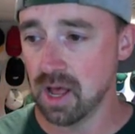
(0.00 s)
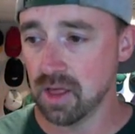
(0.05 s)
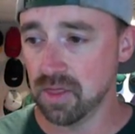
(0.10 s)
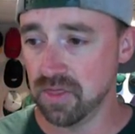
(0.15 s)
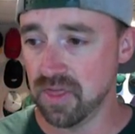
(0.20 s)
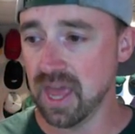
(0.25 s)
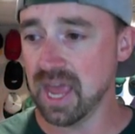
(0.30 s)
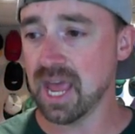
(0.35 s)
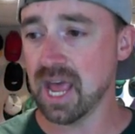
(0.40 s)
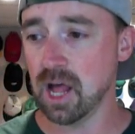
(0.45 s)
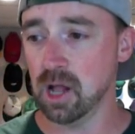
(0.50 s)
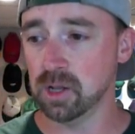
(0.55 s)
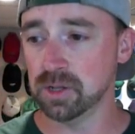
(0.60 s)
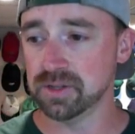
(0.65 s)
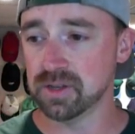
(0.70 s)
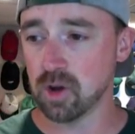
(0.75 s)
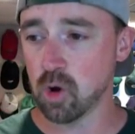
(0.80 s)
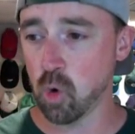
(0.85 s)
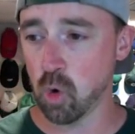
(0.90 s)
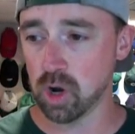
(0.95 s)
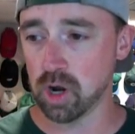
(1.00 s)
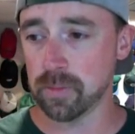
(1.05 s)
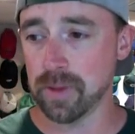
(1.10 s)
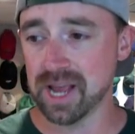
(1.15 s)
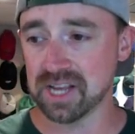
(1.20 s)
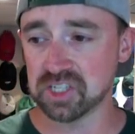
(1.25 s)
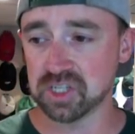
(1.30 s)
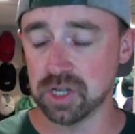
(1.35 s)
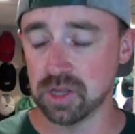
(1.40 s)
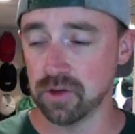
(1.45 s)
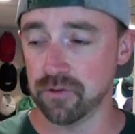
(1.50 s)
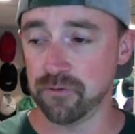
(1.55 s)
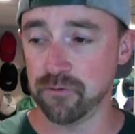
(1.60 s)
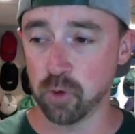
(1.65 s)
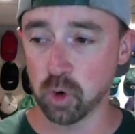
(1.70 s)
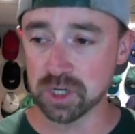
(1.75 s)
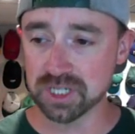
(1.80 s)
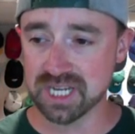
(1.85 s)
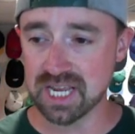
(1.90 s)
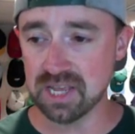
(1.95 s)
They held quarterbacks to the
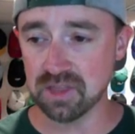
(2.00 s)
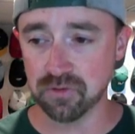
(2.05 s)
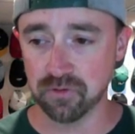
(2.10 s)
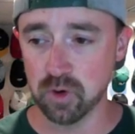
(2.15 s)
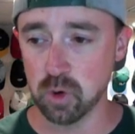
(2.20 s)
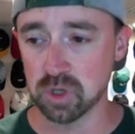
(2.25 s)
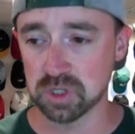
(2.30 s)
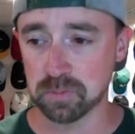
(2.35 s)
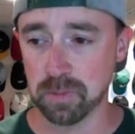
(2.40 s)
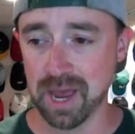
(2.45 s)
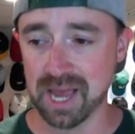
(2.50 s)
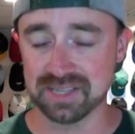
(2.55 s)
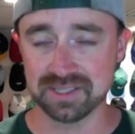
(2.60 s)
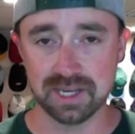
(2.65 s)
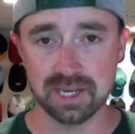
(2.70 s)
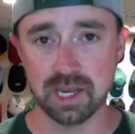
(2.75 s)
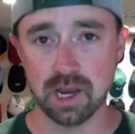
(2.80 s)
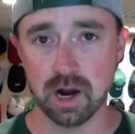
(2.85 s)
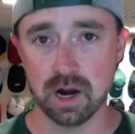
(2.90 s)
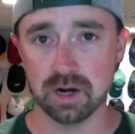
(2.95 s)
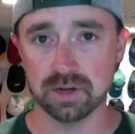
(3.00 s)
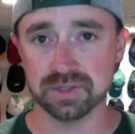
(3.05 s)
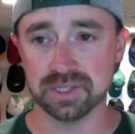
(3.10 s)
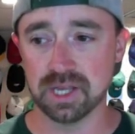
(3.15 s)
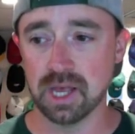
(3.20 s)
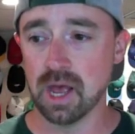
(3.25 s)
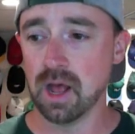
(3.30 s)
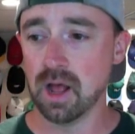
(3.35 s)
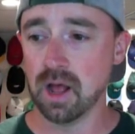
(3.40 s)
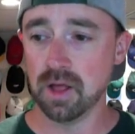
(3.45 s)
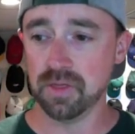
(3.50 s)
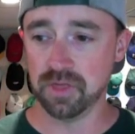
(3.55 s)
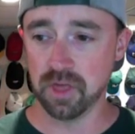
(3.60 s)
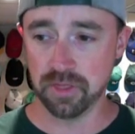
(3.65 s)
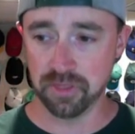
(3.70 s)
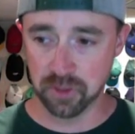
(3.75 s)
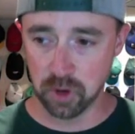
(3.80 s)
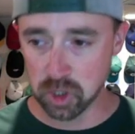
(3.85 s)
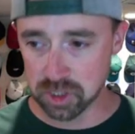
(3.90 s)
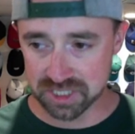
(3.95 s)
14th fewest passing yards, the
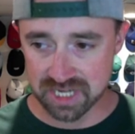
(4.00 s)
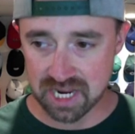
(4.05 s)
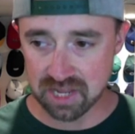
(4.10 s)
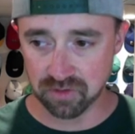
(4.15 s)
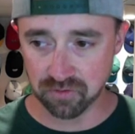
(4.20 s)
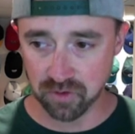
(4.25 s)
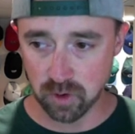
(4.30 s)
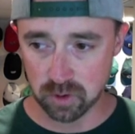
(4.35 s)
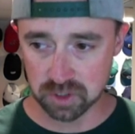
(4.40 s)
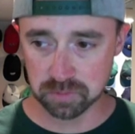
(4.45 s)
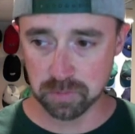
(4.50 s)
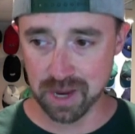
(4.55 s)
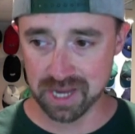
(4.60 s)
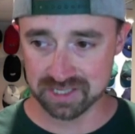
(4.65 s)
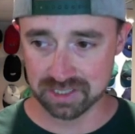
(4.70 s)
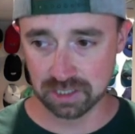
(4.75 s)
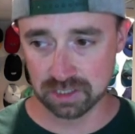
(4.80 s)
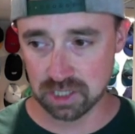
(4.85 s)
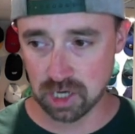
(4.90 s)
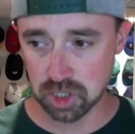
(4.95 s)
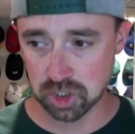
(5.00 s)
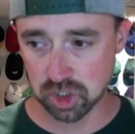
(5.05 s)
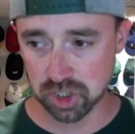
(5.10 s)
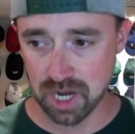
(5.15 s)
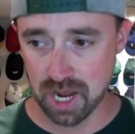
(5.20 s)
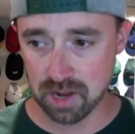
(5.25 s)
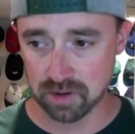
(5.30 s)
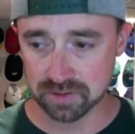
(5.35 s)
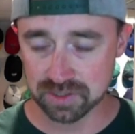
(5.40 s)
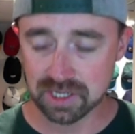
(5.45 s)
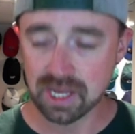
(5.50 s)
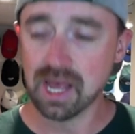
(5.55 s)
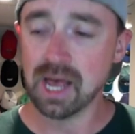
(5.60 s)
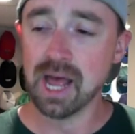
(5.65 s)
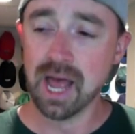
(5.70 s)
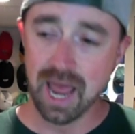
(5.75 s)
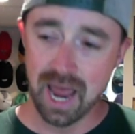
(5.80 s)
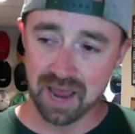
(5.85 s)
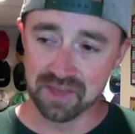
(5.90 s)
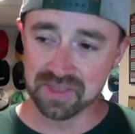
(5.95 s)
13th fewest passing touchdowns,
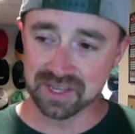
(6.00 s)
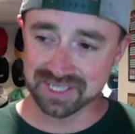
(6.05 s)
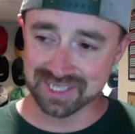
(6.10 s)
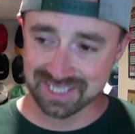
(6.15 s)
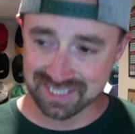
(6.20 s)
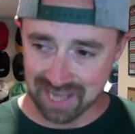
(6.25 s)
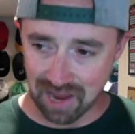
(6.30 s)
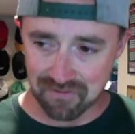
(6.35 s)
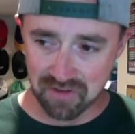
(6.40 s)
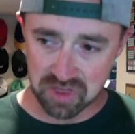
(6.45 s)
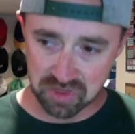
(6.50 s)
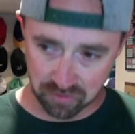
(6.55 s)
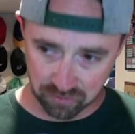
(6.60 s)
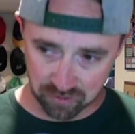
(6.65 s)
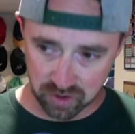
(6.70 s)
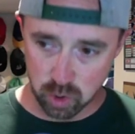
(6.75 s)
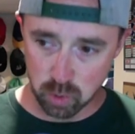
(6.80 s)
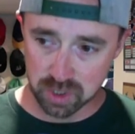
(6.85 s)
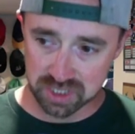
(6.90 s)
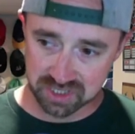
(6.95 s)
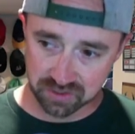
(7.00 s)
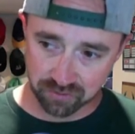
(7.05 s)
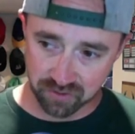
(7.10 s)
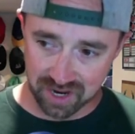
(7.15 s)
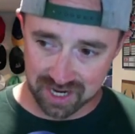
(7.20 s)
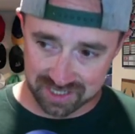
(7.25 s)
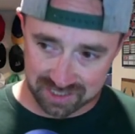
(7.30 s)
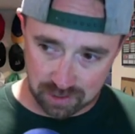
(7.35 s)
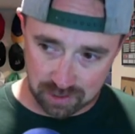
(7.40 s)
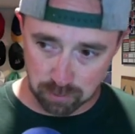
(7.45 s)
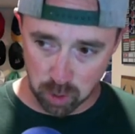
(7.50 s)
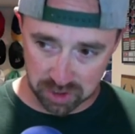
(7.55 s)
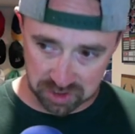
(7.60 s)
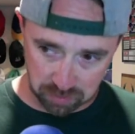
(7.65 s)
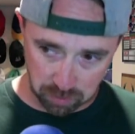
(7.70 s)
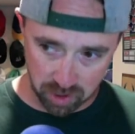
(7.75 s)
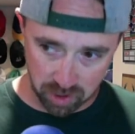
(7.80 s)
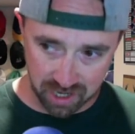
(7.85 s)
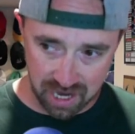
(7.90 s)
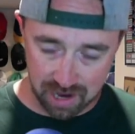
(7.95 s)
and the 7th fewest fantasy points
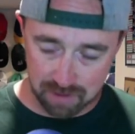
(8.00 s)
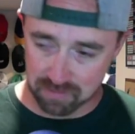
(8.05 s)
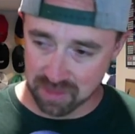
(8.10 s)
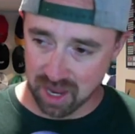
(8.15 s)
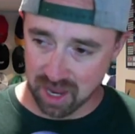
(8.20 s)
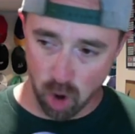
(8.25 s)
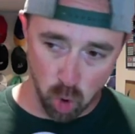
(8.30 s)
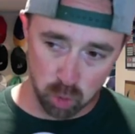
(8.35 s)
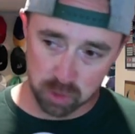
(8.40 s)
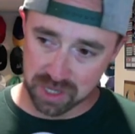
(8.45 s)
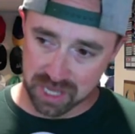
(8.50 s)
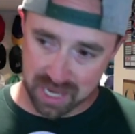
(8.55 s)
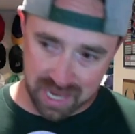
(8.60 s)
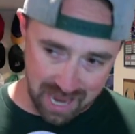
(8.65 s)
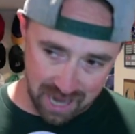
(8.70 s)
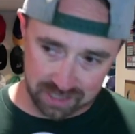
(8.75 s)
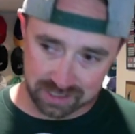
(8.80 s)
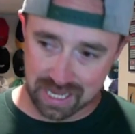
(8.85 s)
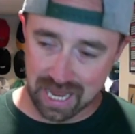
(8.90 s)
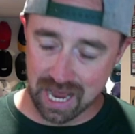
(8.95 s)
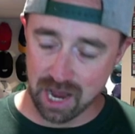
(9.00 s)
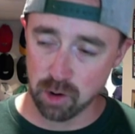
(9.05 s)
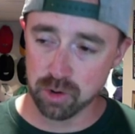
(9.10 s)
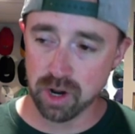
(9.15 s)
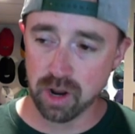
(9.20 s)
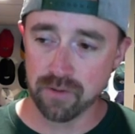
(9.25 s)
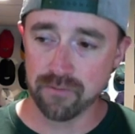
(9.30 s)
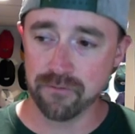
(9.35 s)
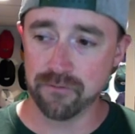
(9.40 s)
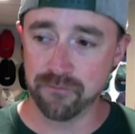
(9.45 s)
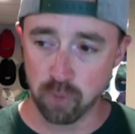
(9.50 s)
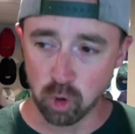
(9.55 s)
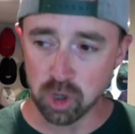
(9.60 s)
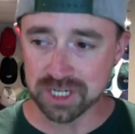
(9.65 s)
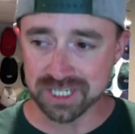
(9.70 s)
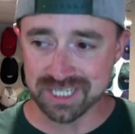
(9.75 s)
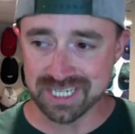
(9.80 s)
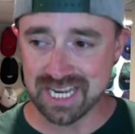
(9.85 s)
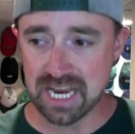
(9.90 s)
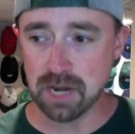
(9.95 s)
per game. They only allowed
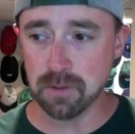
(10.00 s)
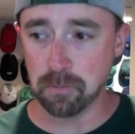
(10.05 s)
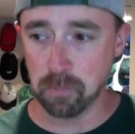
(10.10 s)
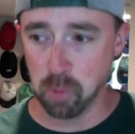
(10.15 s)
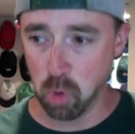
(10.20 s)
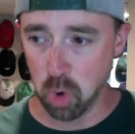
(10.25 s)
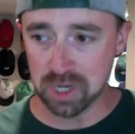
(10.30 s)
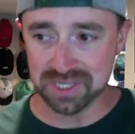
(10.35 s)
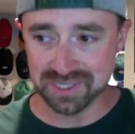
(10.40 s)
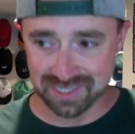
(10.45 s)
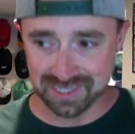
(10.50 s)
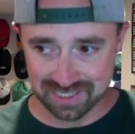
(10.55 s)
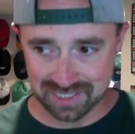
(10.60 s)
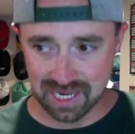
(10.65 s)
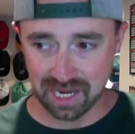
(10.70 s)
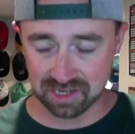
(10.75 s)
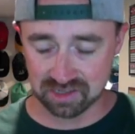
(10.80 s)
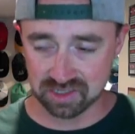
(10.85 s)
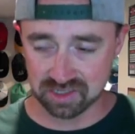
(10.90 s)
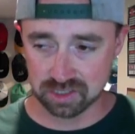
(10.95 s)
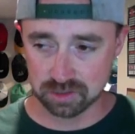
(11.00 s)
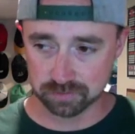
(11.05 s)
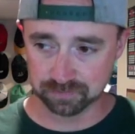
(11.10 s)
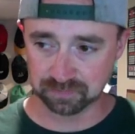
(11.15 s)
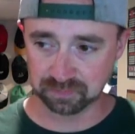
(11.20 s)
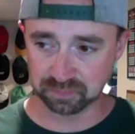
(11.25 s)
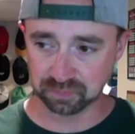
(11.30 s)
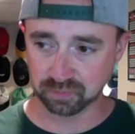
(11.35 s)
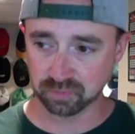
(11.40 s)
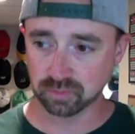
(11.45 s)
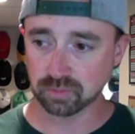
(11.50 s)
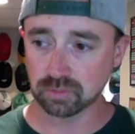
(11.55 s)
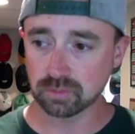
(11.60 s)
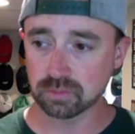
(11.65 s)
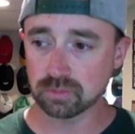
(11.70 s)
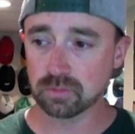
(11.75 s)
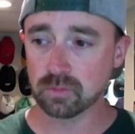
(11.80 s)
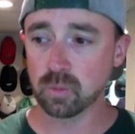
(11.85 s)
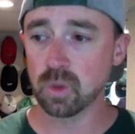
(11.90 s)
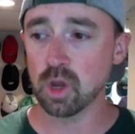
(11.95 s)
14.6
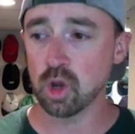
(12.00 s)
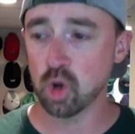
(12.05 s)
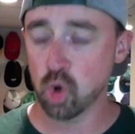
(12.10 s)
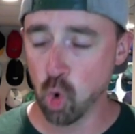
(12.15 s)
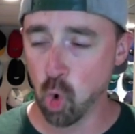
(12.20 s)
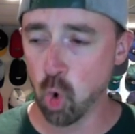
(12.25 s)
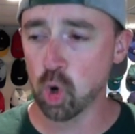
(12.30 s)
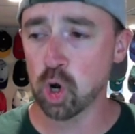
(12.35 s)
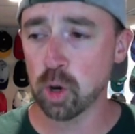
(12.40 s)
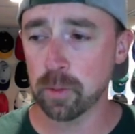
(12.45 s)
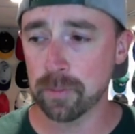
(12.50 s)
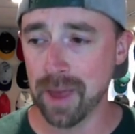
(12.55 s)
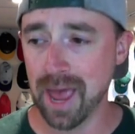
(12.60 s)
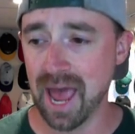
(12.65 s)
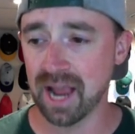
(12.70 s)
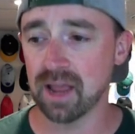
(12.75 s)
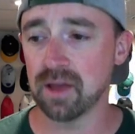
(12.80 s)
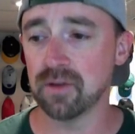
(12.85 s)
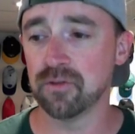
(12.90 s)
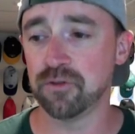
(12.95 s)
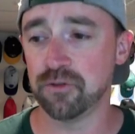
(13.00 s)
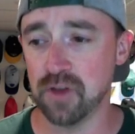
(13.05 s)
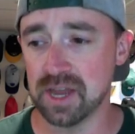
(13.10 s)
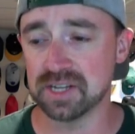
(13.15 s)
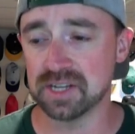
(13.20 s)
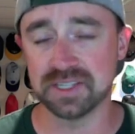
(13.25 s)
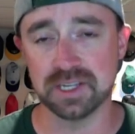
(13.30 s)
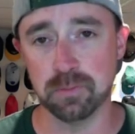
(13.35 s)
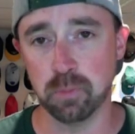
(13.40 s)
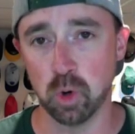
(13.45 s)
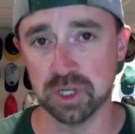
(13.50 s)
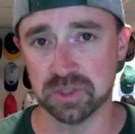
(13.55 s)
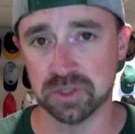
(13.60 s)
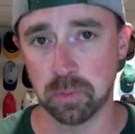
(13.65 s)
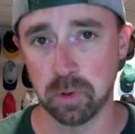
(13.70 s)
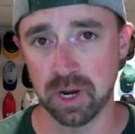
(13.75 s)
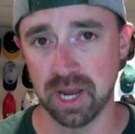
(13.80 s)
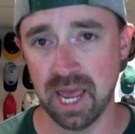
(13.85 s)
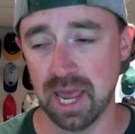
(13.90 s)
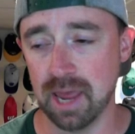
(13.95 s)
quarterback fantasy points
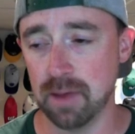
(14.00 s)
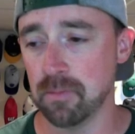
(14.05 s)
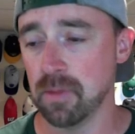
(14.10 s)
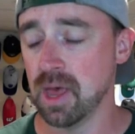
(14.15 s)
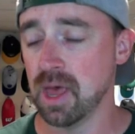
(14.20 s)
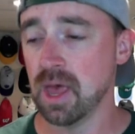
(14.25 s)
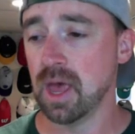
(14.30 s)
per game.